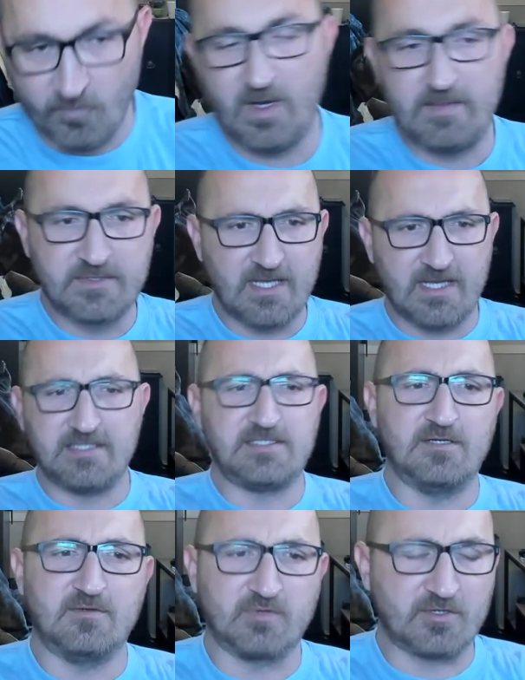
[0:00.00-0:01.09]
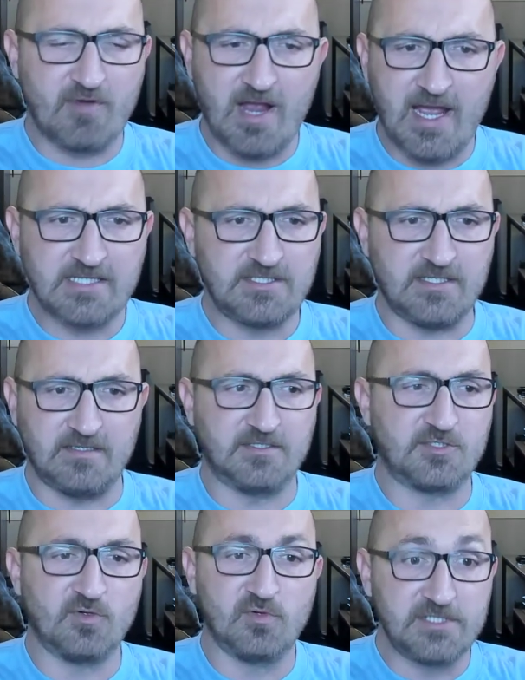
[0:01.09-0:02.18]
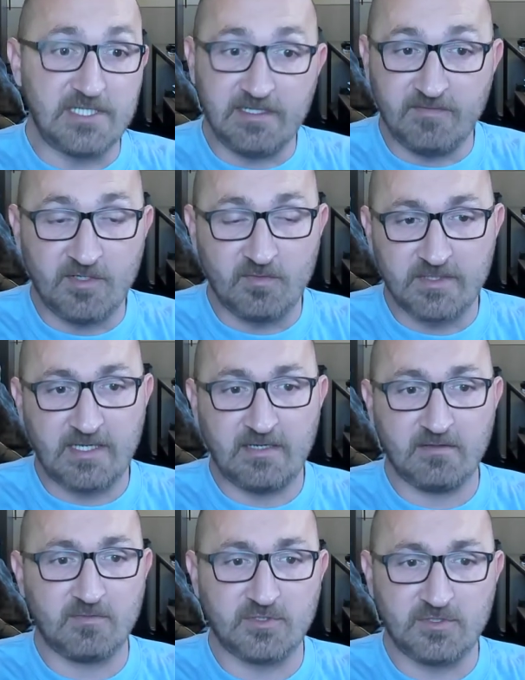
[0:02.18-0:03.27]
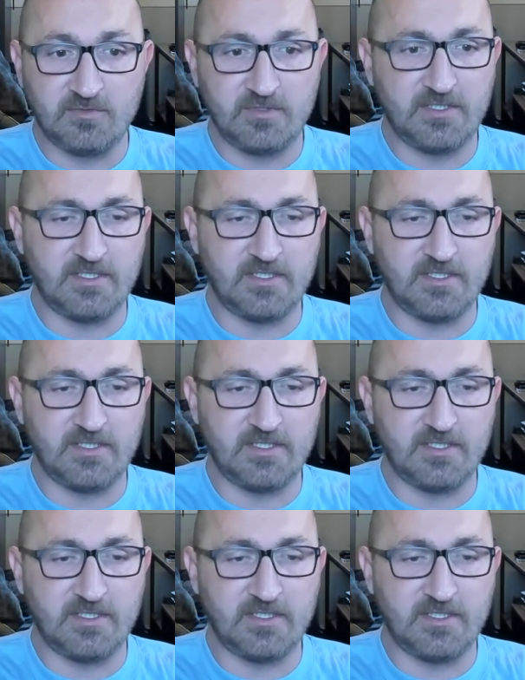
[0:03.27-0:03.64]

Websites, you know, were crashed, and stores didn't even know what the hell they were doing,